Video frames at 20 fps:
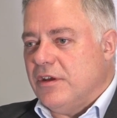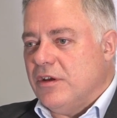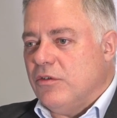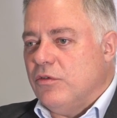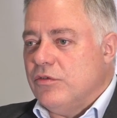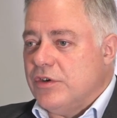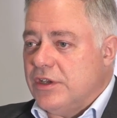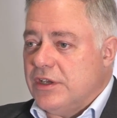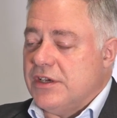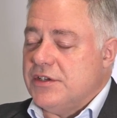
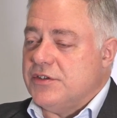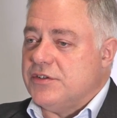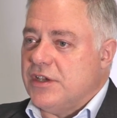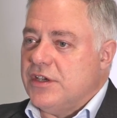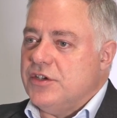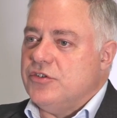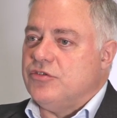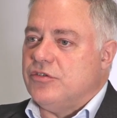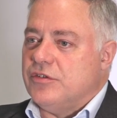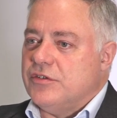
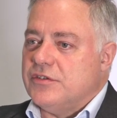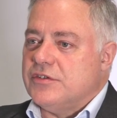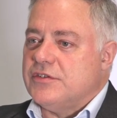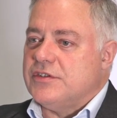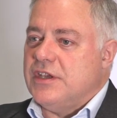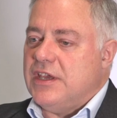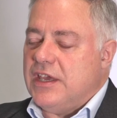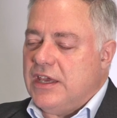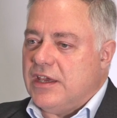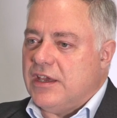
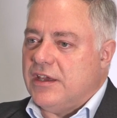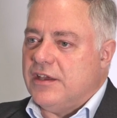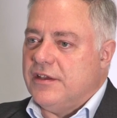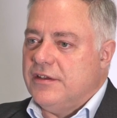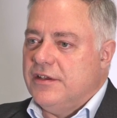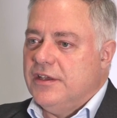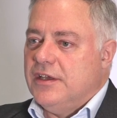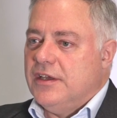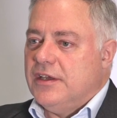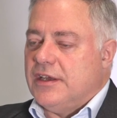organisations here,
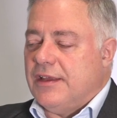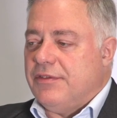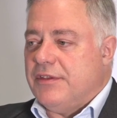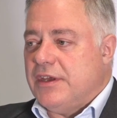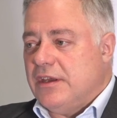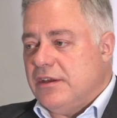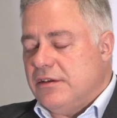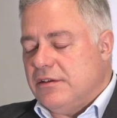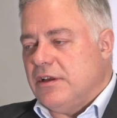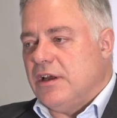and
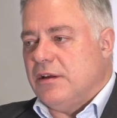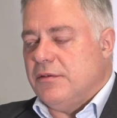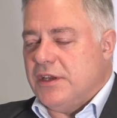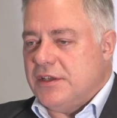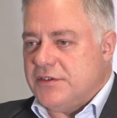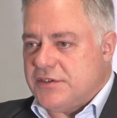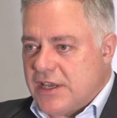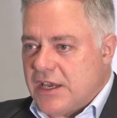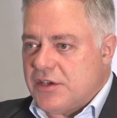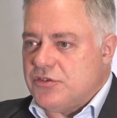
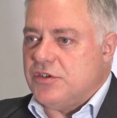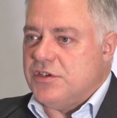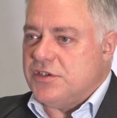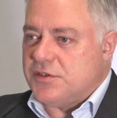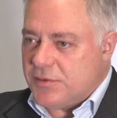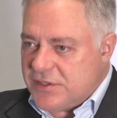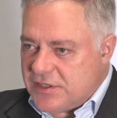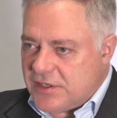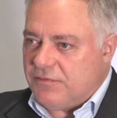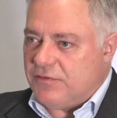it's actually
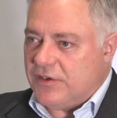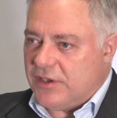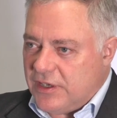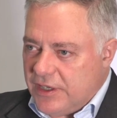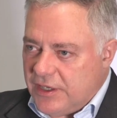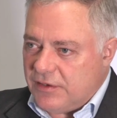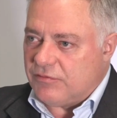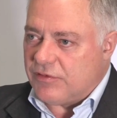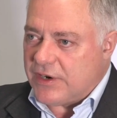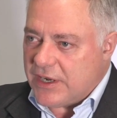
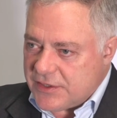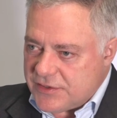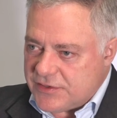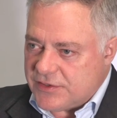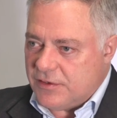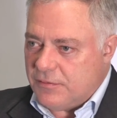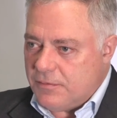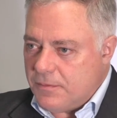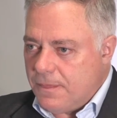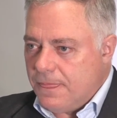specifically in
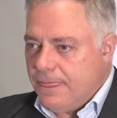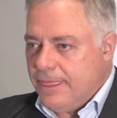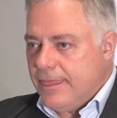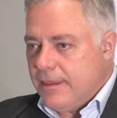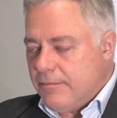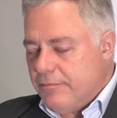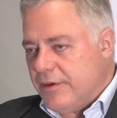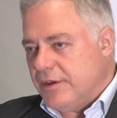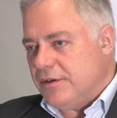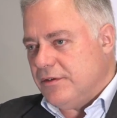Wrexham,
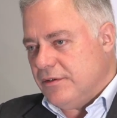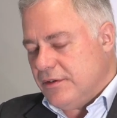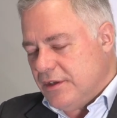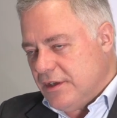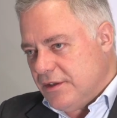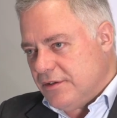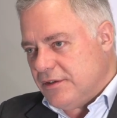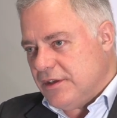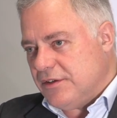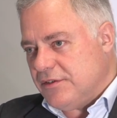but
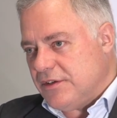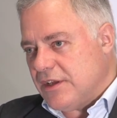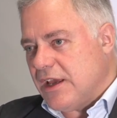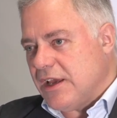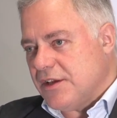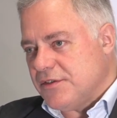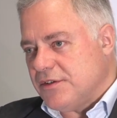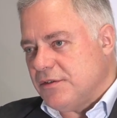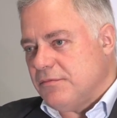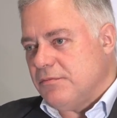it
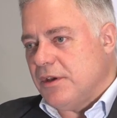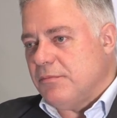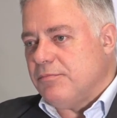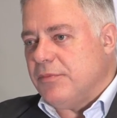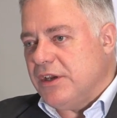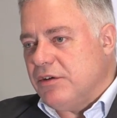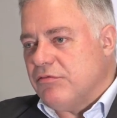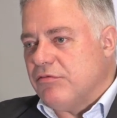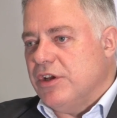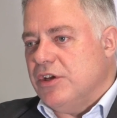has a
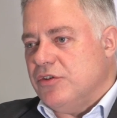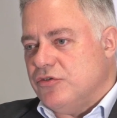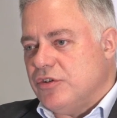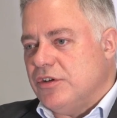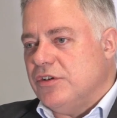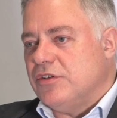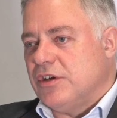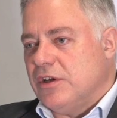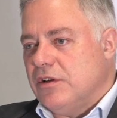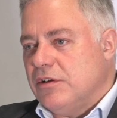big reach
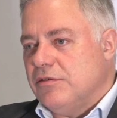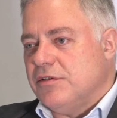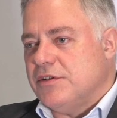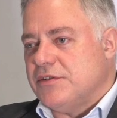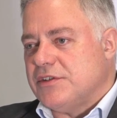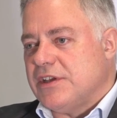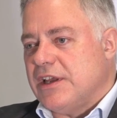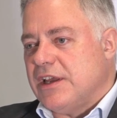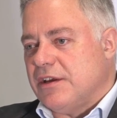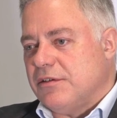into Clwyd
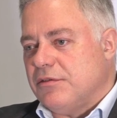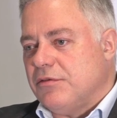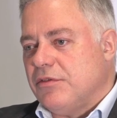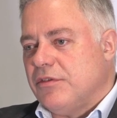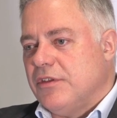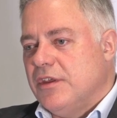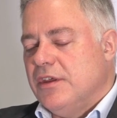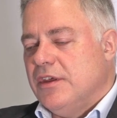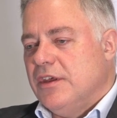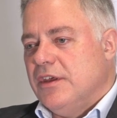
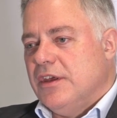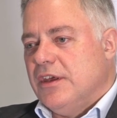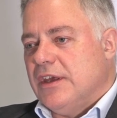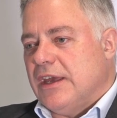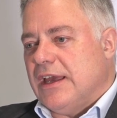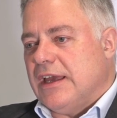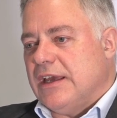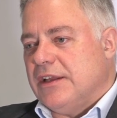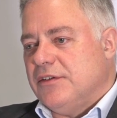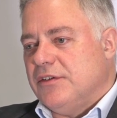South.
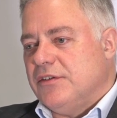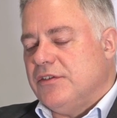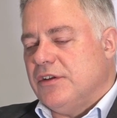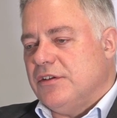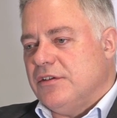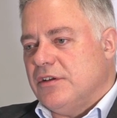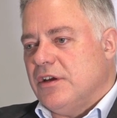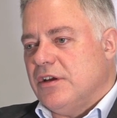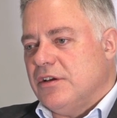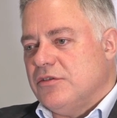And
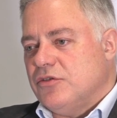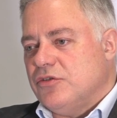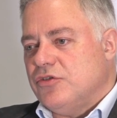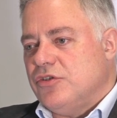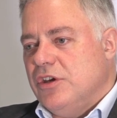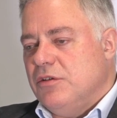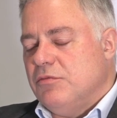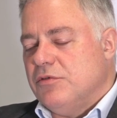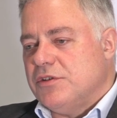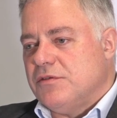
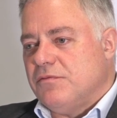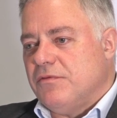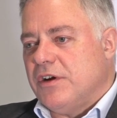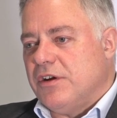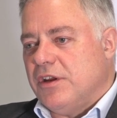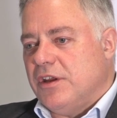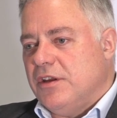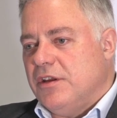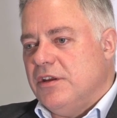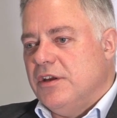she was
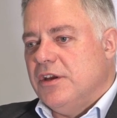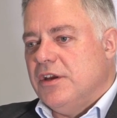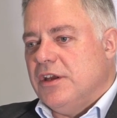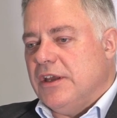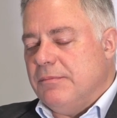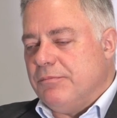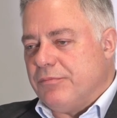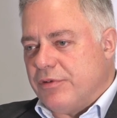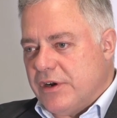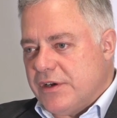very
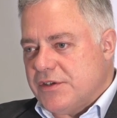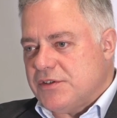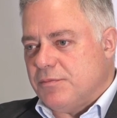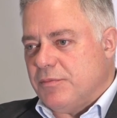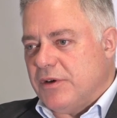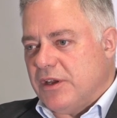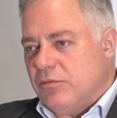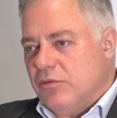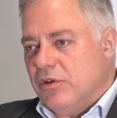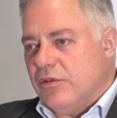impressed
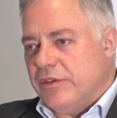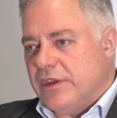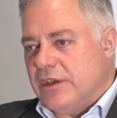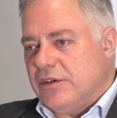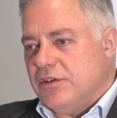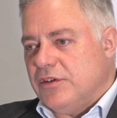by what they're